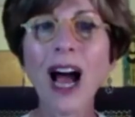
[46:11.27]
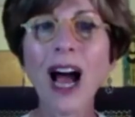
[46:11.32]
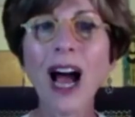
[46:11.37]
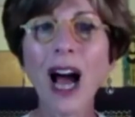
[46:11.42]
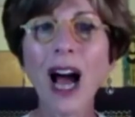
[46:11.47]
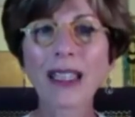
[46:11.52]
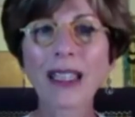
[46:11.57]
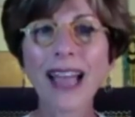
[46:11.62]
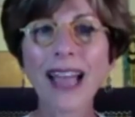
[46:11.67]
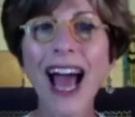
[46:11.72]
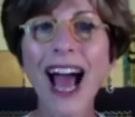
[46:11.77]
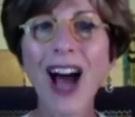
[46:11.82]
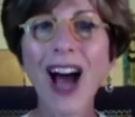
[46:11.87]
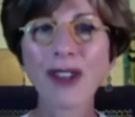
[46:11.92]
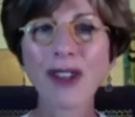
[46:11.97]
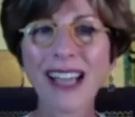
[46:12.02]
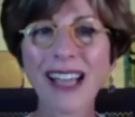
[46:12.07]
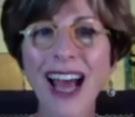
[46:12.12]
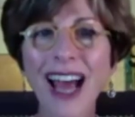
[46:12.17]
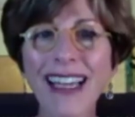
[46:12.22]

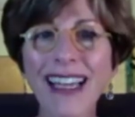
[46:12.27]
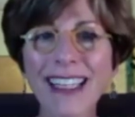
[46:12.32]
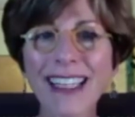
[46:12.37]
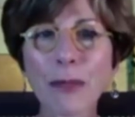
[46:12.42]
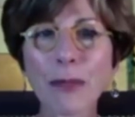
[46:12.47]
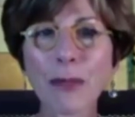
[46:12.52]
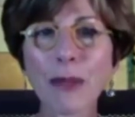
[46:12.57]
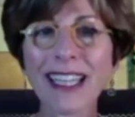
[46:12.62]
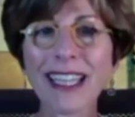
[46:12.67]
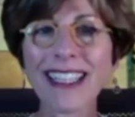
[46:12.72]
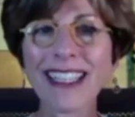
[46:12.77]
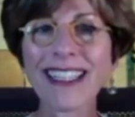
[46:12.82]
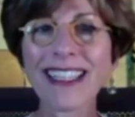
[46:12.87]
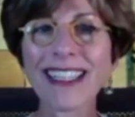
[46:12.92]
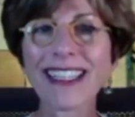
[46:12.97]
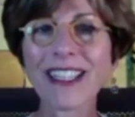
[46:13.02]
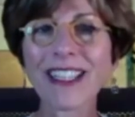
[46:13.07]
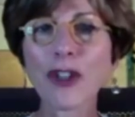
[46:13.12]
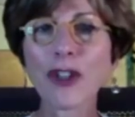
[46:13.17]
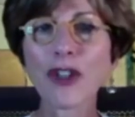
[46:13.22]
Allows
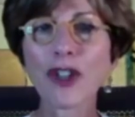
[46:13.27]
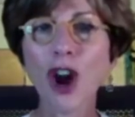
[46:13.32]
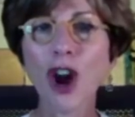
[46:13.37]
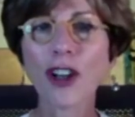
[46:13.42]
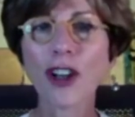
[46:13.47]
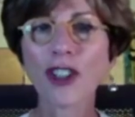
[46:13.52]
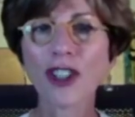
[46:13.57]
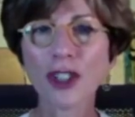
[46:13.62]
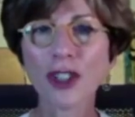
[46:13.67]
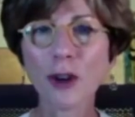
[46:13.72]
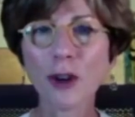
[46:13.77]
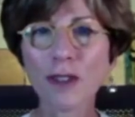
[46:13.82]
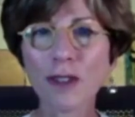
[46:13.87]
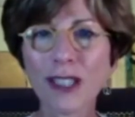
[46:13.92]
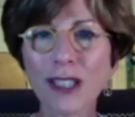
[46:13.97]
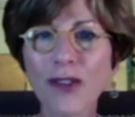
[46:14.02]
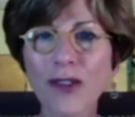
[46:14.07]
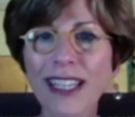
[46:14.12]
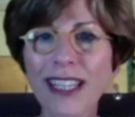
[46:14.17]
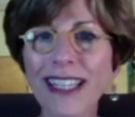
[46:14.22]
ISPs to charge
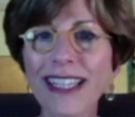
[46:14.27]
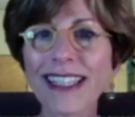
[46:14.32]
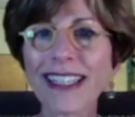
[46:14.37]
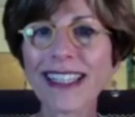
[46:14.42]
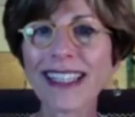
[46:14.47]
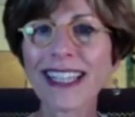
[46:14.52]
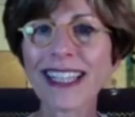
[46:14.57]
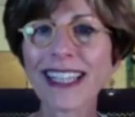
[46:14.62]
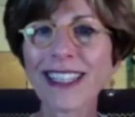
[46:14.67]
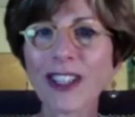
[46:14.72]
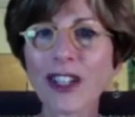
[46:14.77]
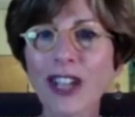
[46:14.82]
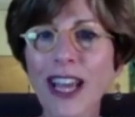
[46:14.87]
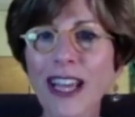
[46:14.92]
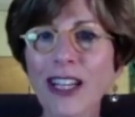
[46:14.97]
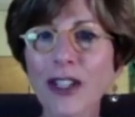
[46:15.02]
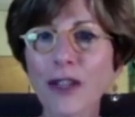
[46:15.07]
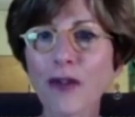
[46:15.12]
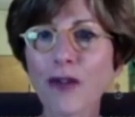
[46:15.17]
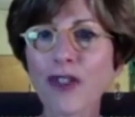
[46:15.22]
service fees in
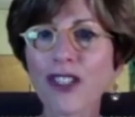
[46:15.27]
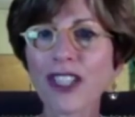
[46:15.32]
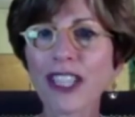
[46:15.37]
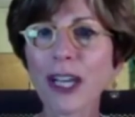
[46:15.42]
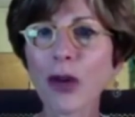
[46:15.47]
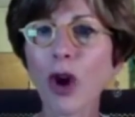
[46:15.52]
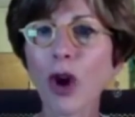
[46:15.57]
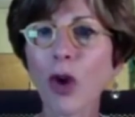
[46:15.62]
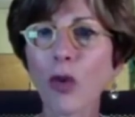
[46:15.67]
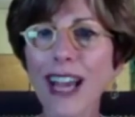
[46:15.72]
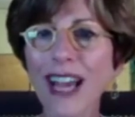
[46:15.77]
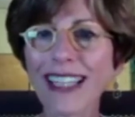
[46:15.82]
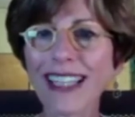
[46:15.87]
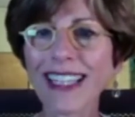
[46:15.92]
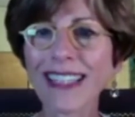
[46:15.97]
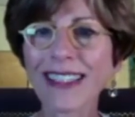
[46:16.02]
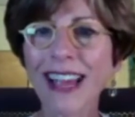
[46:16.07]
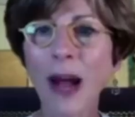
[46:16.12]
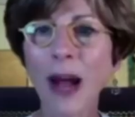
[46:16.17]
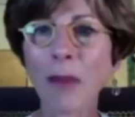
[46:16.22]
exchange for zero
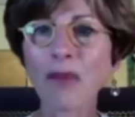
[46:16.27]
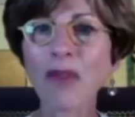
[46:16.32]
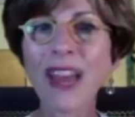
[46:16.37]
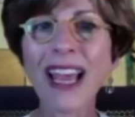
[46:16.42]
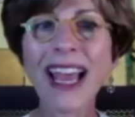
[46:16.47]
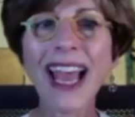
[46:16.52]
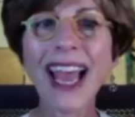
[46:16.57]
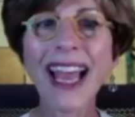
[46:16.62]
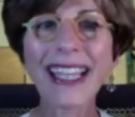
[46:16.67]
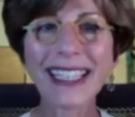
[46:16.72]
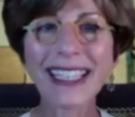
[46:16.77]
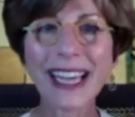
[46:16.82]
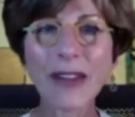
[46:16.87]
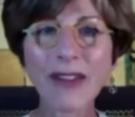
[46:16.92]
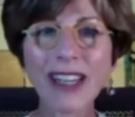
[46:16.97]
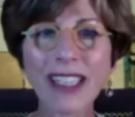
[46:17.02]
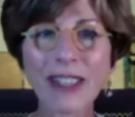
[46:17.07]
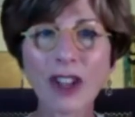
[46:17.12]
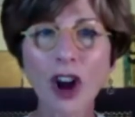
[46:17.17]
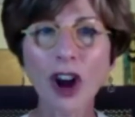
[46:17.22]
rating them,
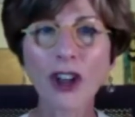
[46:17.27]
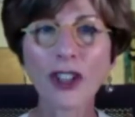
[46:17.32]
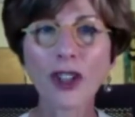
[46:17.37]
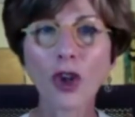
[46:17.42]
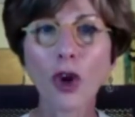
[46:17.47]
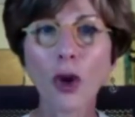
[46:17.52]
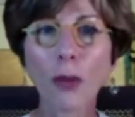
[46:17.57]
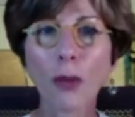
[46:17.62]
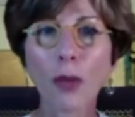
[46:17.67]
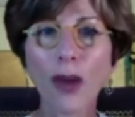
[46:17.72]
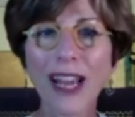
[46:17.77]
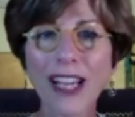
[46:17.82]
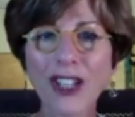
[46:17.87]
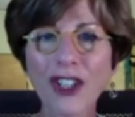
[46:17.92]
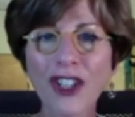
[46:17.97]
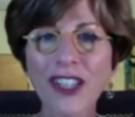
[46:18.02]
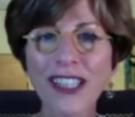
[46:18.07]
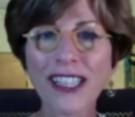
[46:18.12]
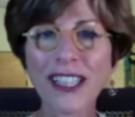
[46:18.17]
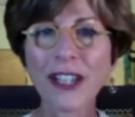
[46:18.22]
giving large
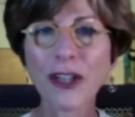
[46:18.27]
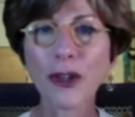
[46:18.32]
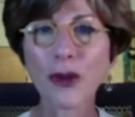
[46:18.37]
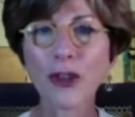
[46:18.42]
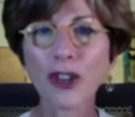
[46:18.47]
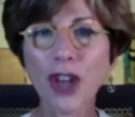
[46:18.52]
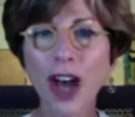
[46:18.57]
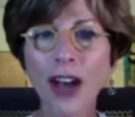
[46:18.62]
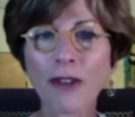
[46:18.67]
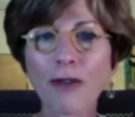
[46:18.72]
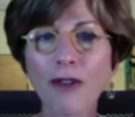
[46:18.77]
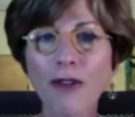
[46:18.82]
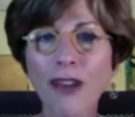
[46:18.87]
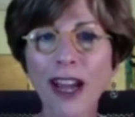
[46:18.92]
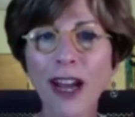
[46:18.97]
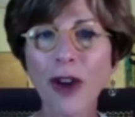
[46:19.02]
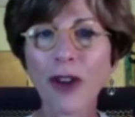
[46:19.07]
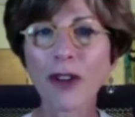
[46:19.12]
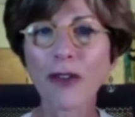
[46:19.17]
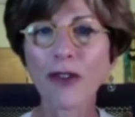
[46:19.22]
corporations a huge
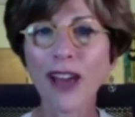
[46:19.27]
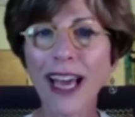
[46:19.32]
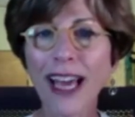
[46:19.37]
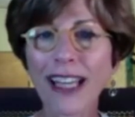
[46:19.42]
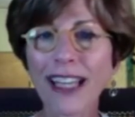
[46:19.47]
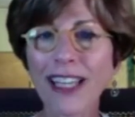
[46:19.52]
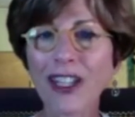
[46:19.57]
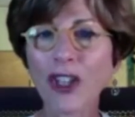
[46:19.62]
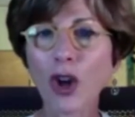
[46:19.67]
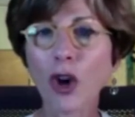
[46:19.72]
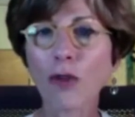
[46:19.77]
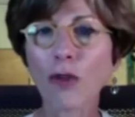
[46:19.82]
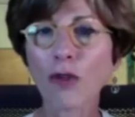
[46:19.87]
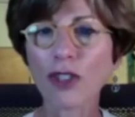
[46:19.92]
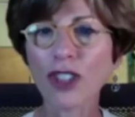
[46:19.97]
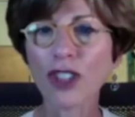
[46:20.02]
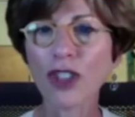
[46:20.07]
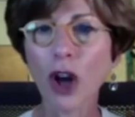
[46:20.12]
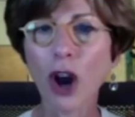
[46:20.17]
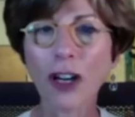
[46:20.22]
unfair advantage over
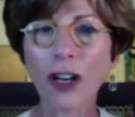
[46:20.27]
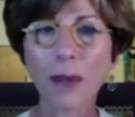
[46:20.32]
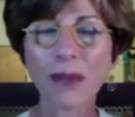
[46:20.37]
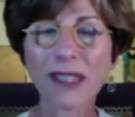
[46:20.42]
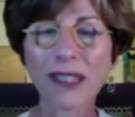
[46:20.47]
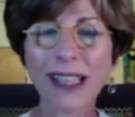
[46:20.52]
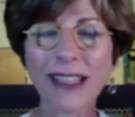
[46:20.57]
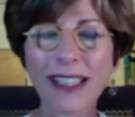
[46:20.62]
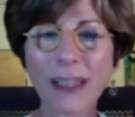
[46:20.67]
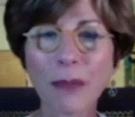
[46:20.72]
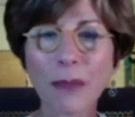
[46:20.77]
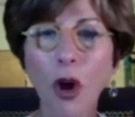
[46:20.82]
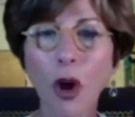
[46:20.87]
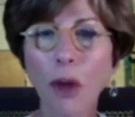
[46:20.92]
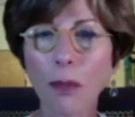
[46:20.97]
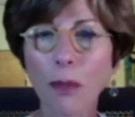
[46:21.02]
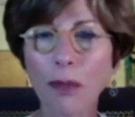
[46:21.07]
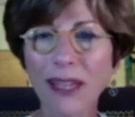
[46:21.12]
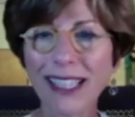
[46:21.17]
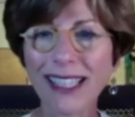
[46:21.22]
startups and
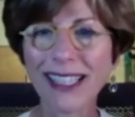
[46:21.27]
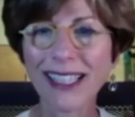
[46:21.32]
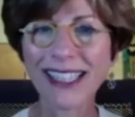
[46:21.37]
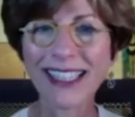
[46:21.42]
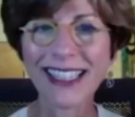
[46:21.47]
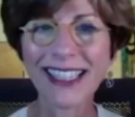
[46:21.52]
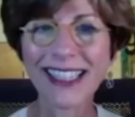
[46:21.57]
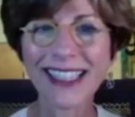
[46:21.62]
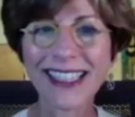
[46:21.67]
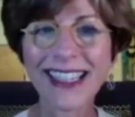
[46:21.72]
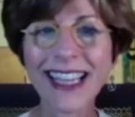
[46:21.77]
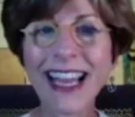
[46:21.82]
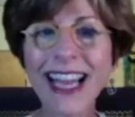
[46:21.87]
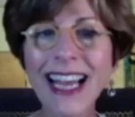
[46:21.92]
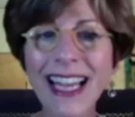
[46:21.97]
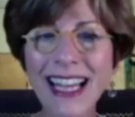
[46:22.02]
small businesses.